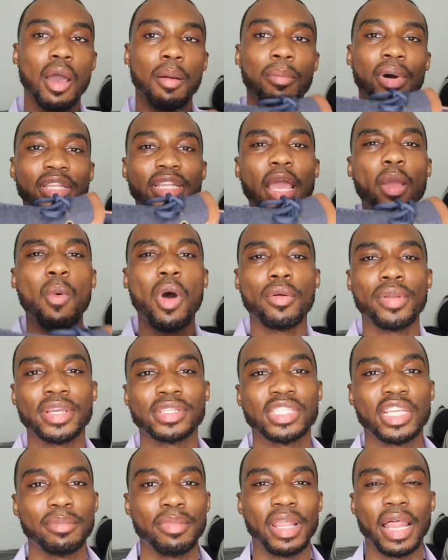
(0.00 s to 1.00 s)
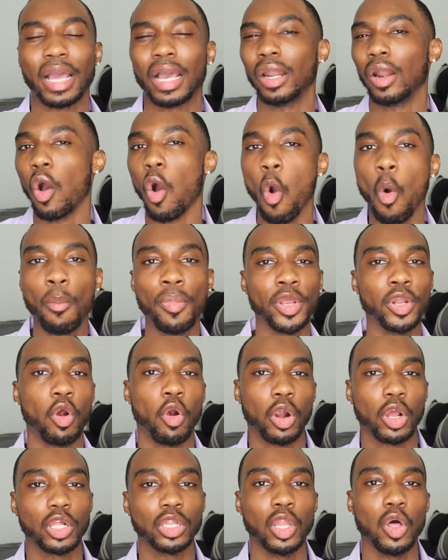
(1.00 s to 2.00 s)
but they won't necessarily be like an open
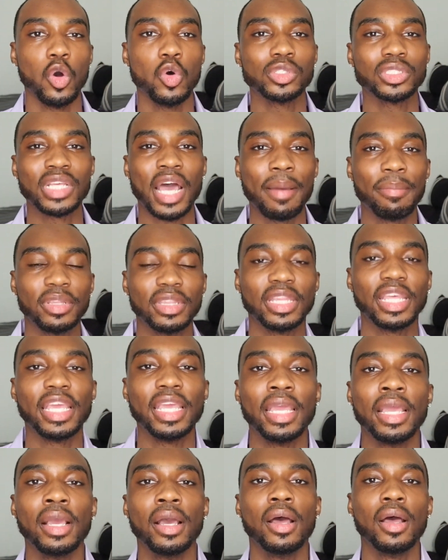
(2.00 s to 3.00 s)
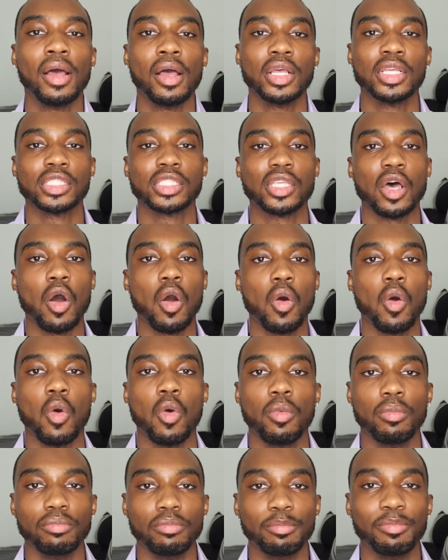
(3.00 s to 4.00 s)
or closed type of thing.
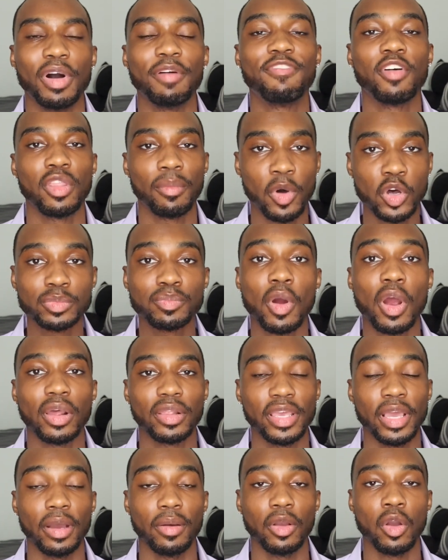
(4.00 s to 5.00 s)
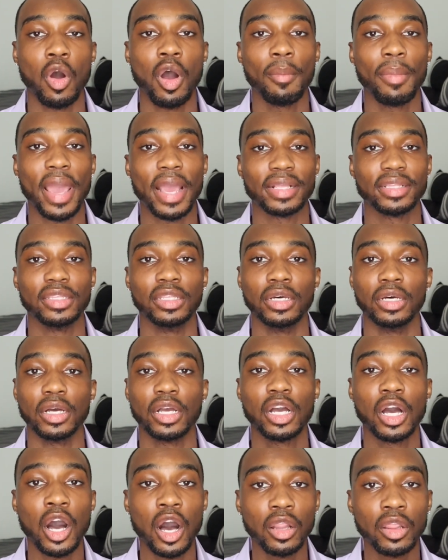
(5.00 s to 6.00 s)
So, but for the most part, yeah, going back, the
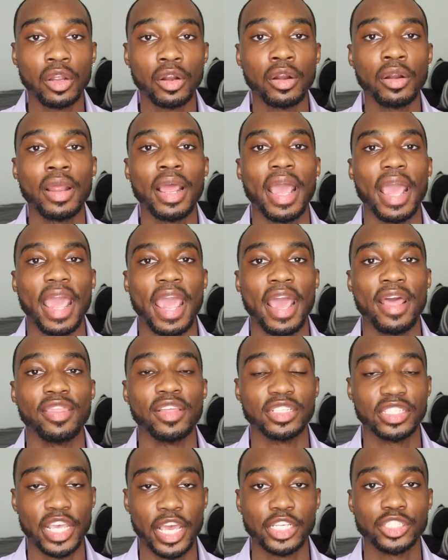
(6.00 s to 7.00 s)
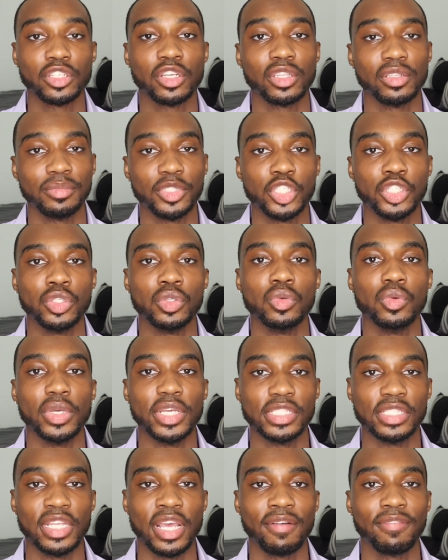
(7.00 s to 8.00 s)
color and the texture of them shoe
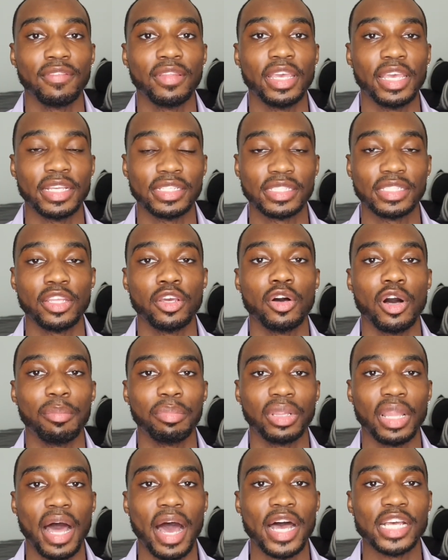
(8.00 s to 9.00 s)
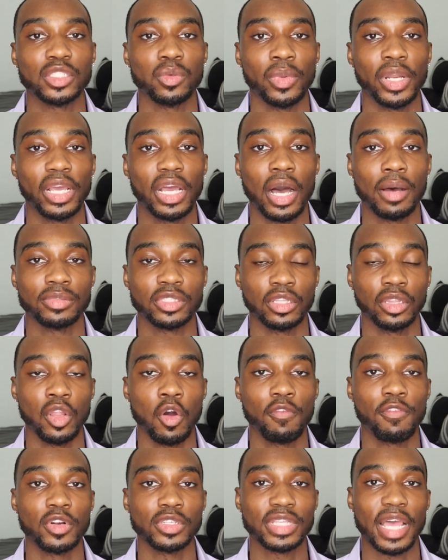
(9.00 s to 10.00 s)
is definitely, it still applies when it comes to
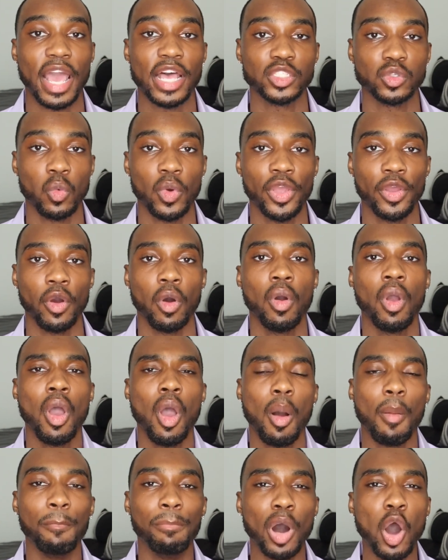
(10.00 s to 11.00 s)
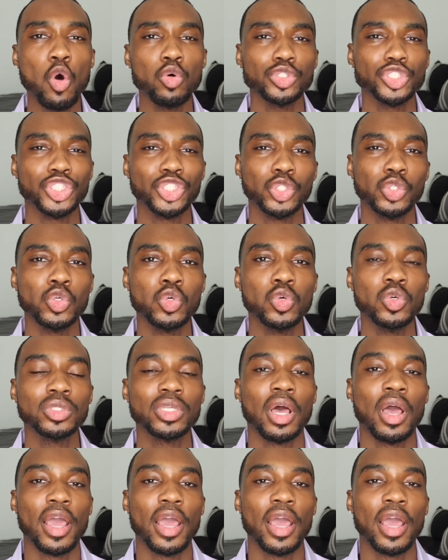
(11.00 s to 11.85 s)
loafers as well. Boat shoes,